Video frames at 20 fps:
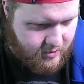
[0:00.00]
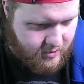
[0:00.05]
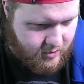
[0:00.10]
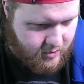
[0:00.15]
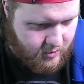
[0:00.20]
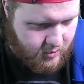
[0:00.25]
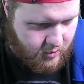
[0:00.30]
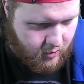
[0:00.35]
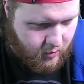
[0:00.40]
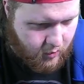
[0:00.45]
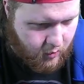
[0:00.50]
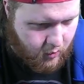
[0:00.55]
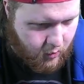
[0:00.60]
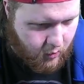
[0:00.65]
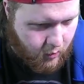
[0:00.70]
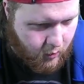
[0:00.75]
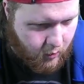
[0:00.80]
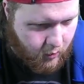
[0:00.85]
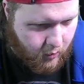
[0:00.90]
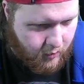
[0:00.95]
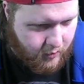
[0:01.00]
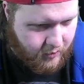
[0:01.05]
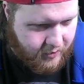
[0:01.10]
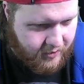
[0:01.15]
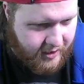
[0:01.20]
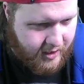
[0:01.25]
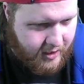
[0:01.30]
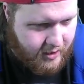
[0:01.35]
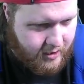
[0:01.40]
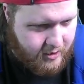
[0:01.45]
Oh
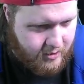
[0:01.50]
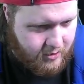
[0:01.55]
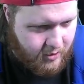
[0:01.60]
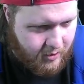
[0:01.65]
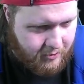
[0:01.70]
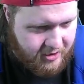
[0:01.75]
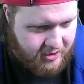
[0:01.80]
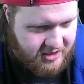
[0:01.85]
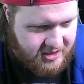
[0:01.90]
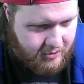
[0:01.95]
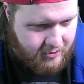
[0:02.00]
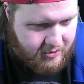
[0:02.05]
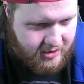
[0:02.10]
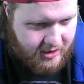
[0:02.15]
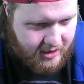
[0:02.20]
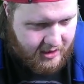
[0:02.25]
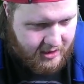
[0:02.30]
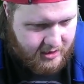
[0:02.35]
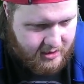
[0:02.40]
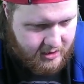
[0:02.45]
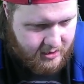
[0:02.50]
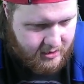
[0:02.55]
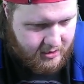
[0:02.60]
dear. No, I want to see what that is.